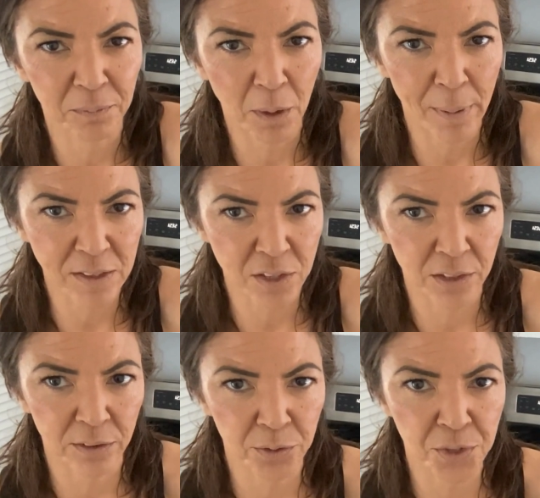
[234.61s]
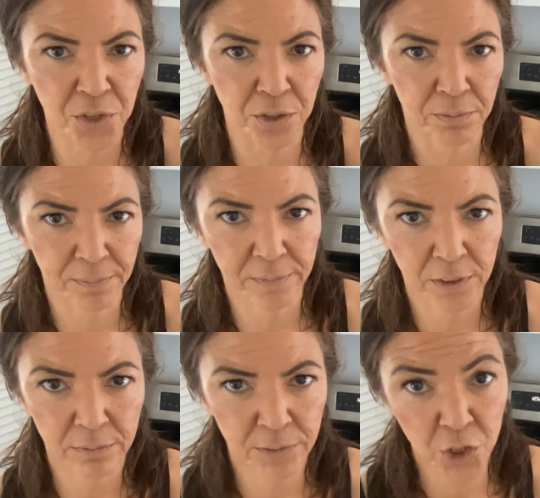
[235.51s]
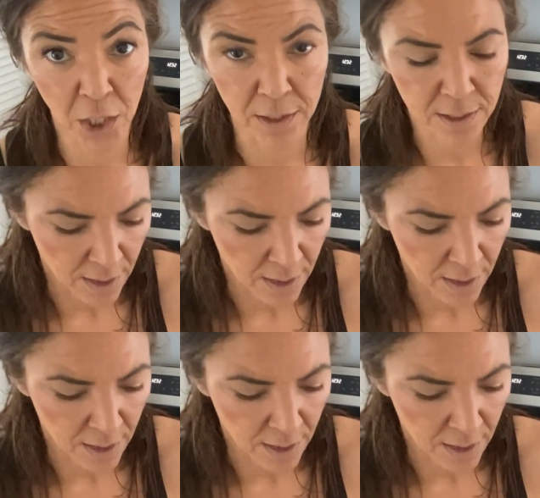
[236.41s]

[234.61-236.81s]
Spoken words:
about to lose your shit.